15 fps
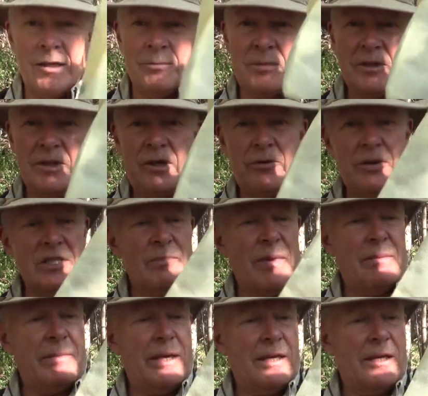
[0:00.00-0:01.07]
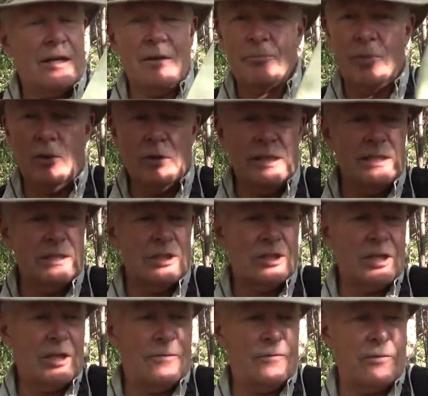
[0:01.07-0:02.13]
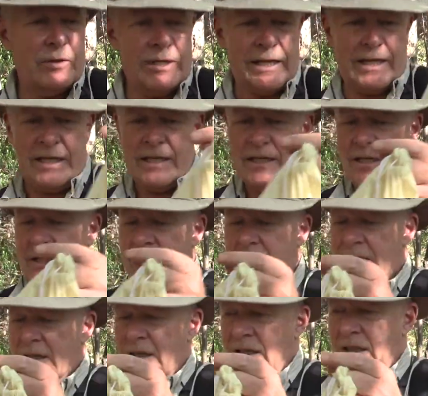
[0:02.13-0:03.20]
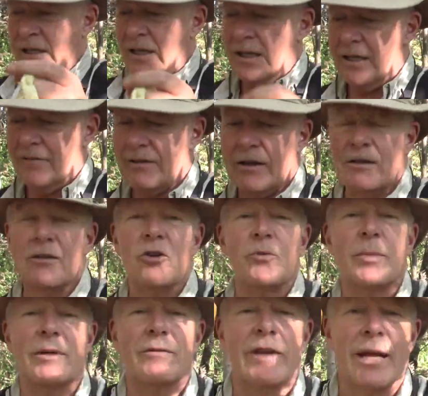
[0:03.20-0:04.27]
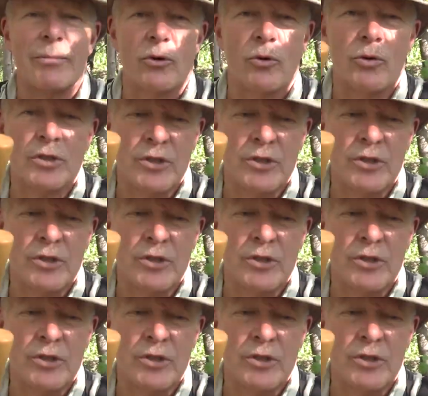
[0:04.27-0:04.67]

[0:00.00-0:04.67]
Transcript: But there is my bag of boletes for today. I found a little bit of Labrador